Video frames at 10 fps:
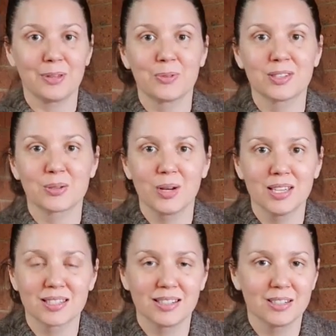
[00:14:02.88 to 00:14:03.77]
with
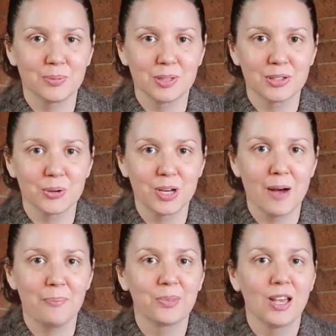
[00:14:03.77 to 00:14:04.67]
squares that need to be sewn
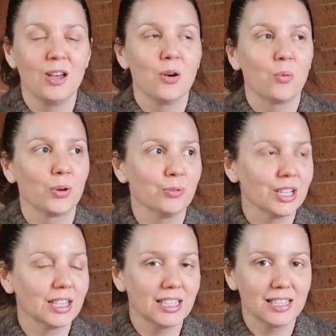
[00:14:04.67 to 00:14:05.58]
up, we
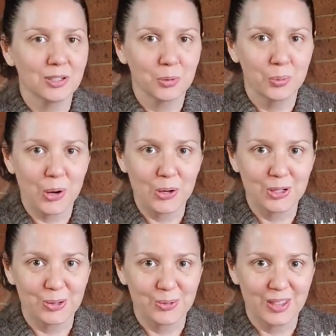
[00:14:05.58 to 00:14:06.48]
really need to
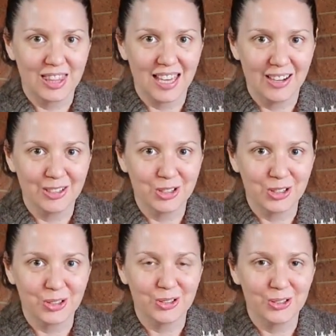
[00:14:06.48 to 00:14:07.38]
approach it with the
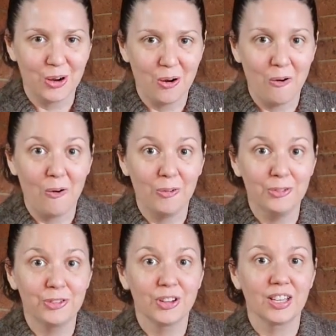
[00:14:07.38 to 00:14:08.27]
attitude
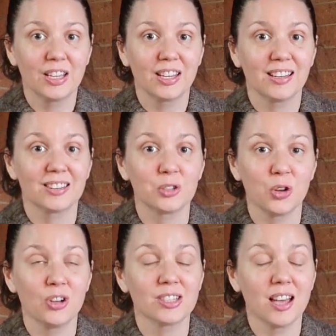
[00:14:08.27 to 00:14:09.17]
of it's
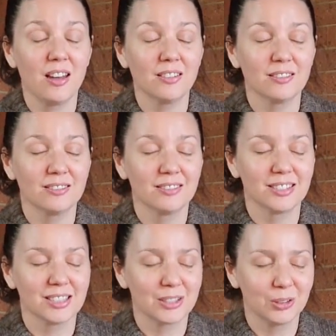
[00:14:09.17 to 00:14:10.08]
not done
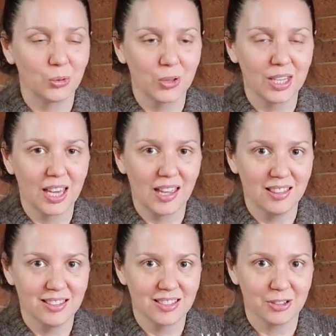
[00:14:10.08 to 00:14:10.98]
until all the
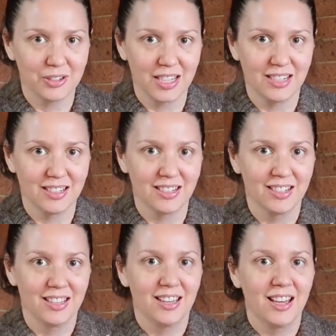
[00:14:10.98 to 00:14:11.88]
ends are in.
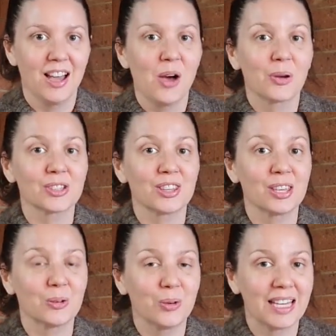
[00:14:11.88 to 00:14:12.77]
Because I
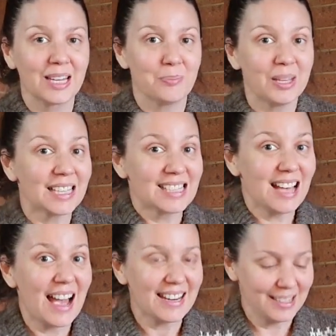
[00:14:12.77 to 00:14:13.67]
think we get a bit
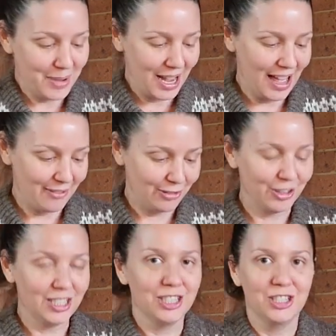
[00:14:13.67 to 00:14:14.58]
excited about having
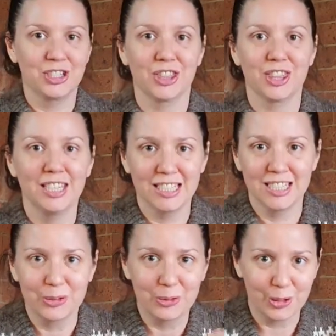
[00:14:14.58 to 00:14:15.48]
finished the
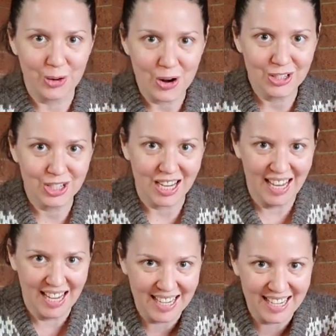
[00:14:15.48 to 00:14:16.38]
knitting or the
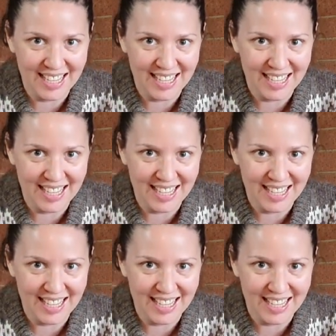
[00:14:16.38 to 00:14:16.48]
crochet